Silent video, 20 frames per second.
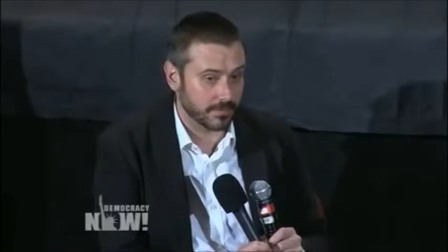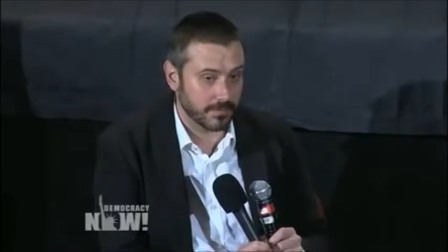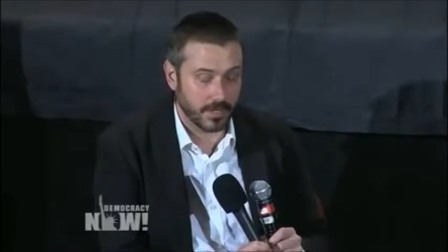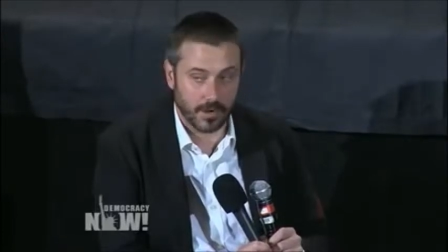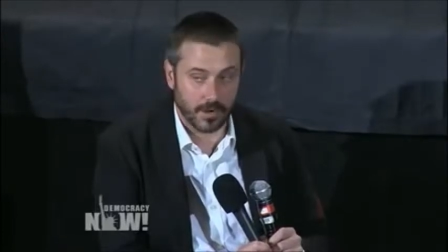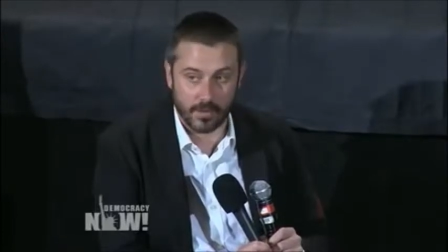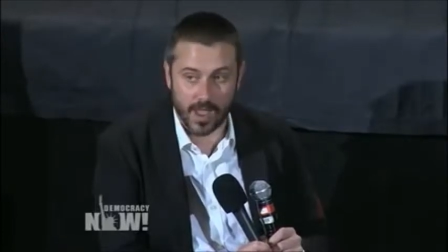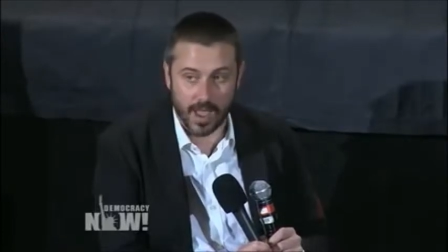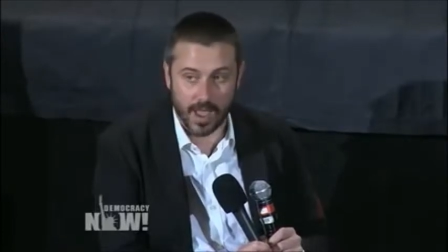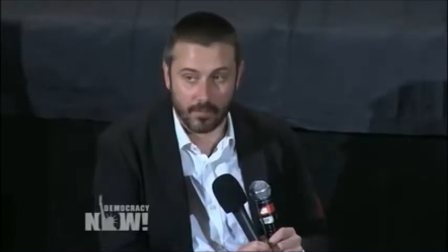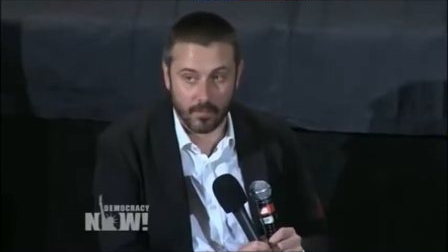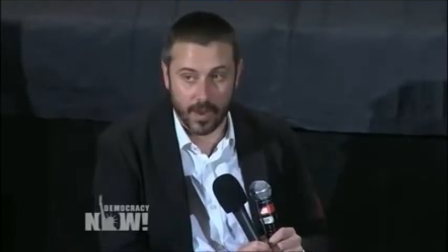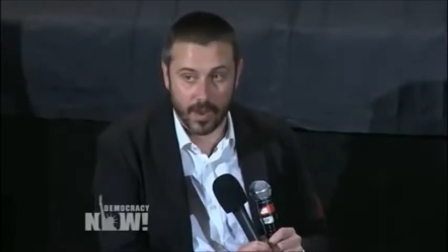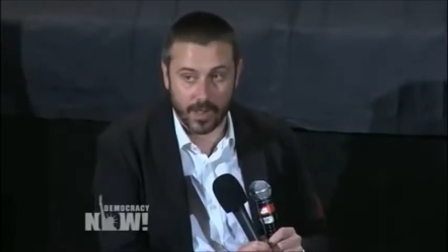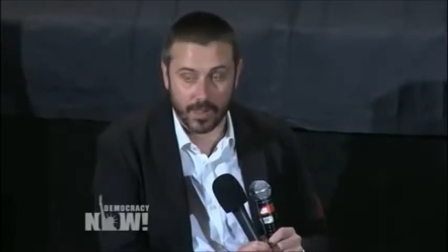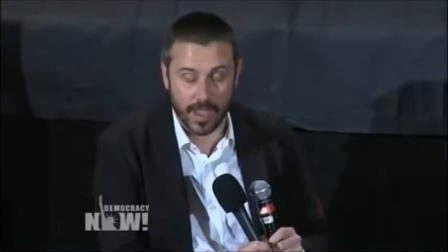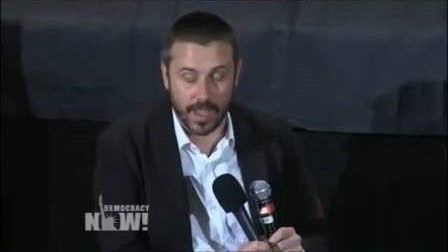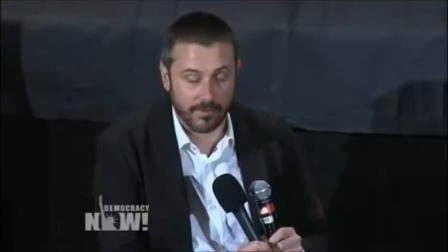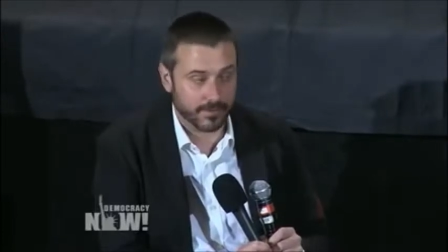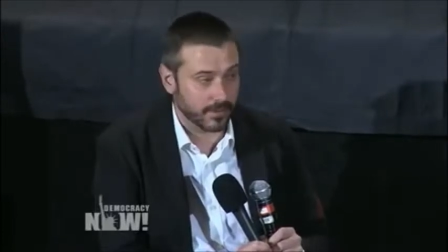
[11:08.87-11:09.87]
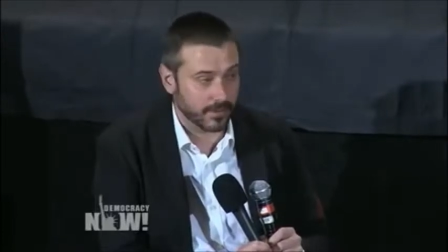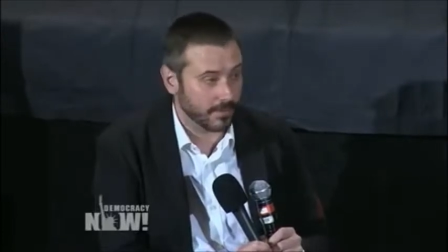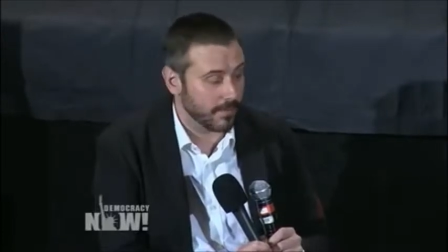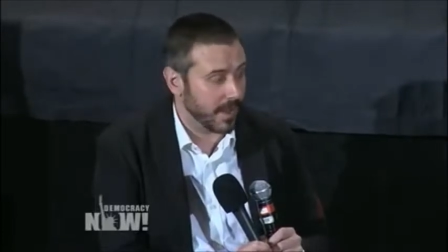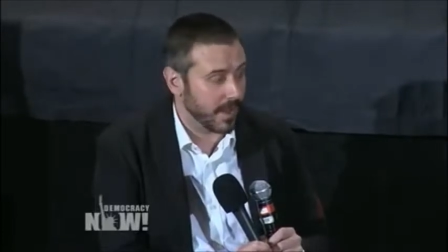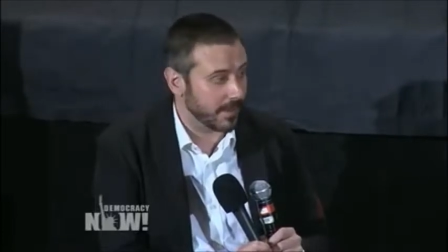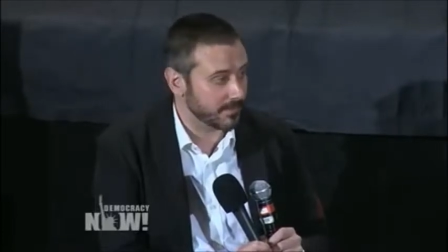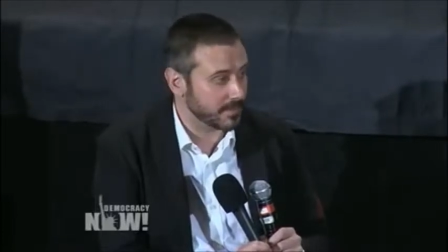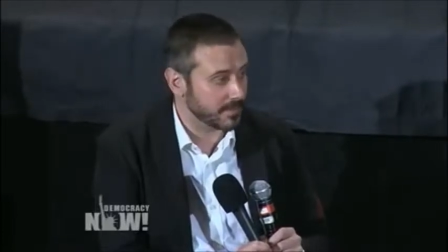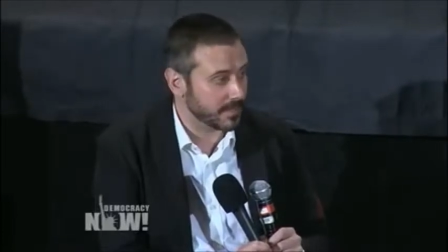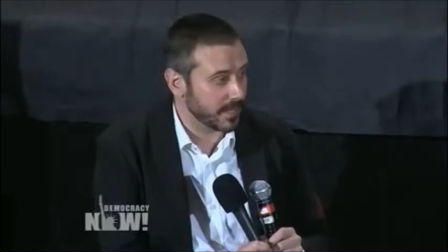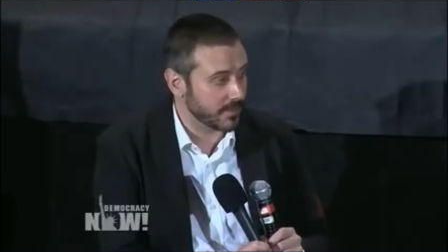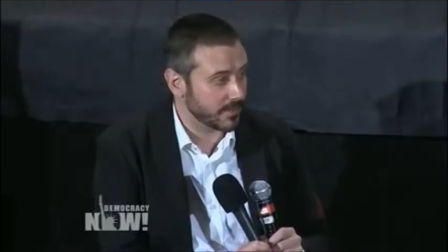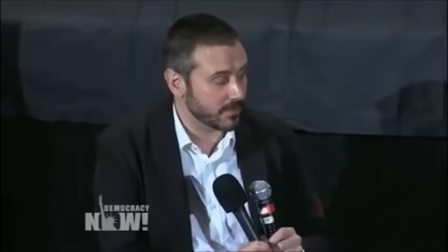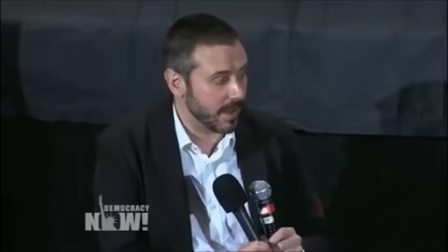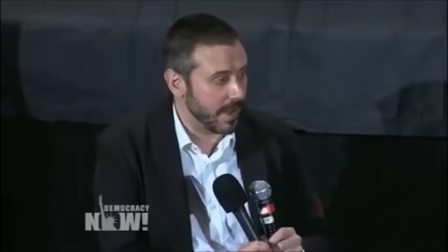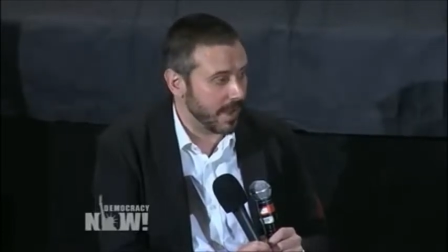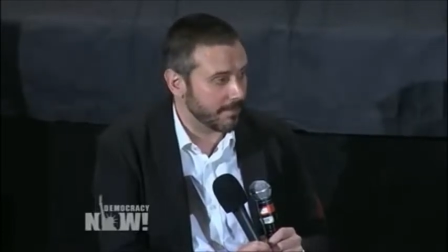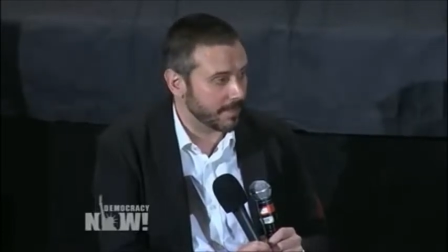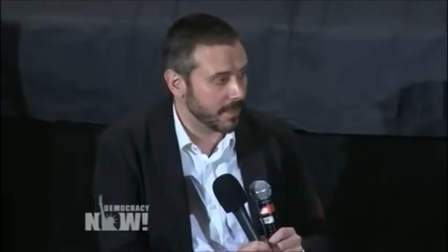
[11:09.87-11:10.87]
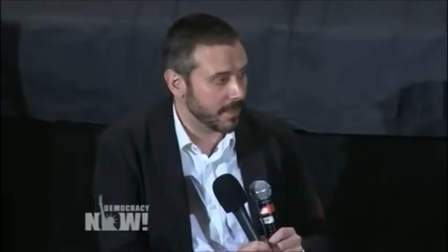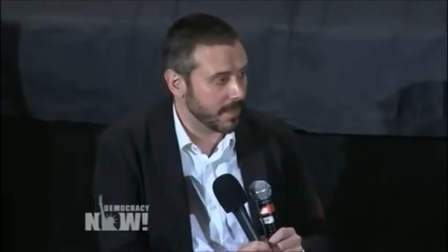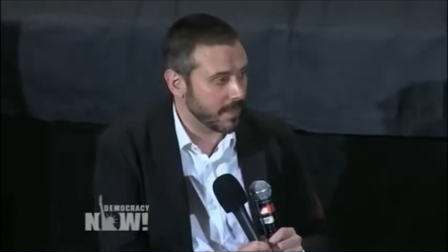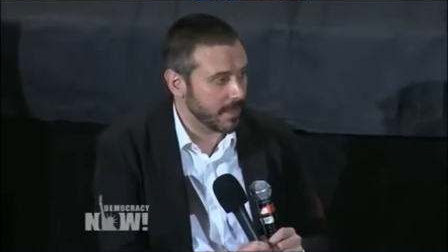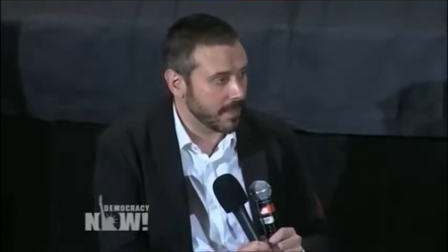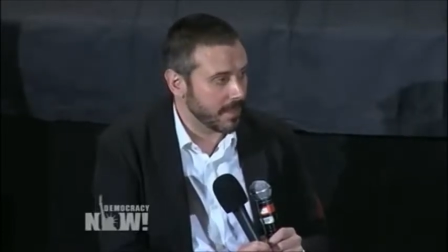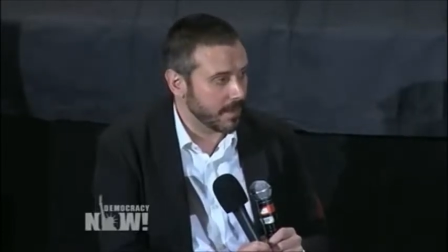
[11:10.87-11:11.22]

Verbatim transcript: you know, at, well after the bombs had dropped.